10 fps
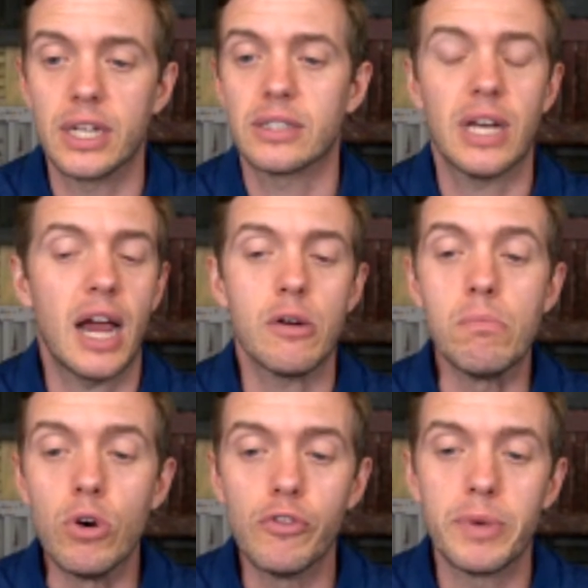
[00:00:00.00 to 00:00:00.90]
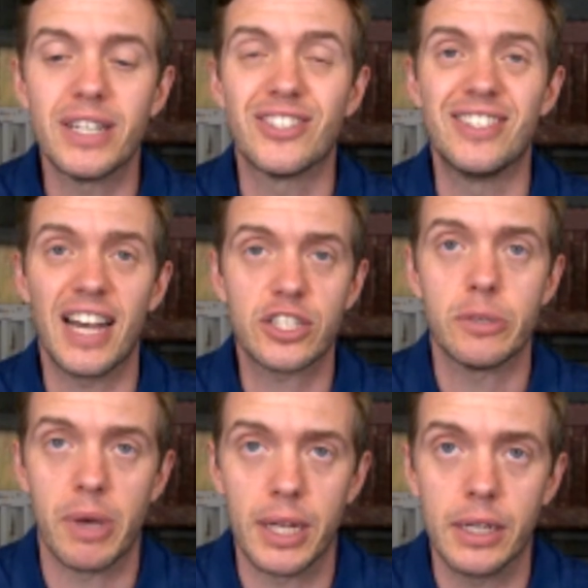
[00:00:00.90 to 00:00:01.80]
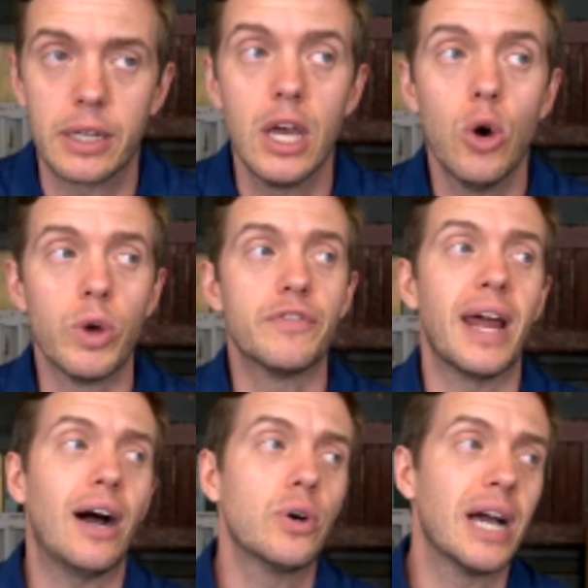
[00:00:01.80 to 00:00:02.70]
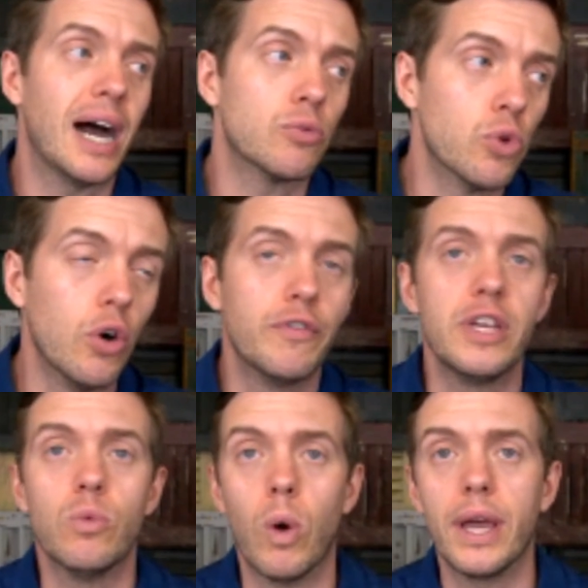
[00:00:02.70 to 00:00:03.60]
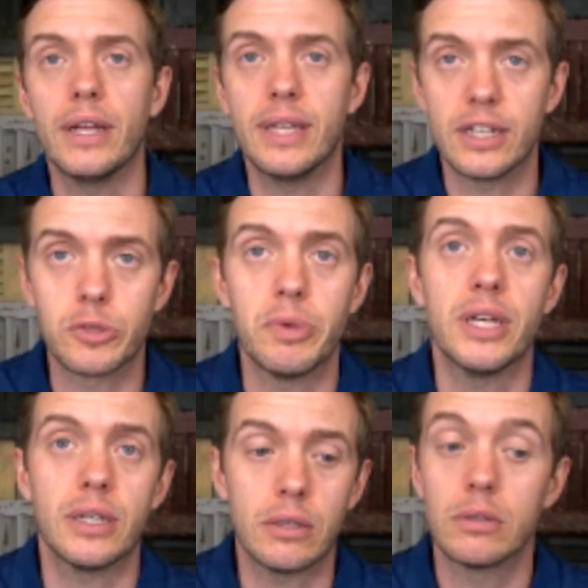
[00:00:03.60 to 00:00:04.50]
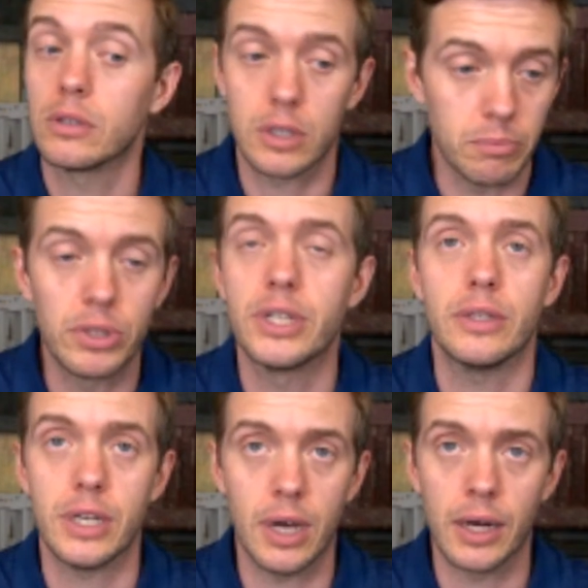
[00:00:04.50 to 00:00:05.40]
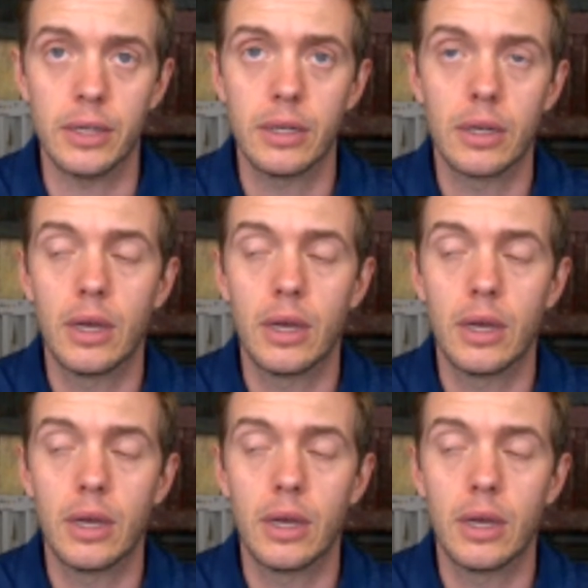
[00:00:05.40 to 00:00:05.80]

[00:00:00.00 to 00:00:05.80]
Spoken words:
The entire movement is decimated. We've now got Roe v. Wade that is being completely gutted.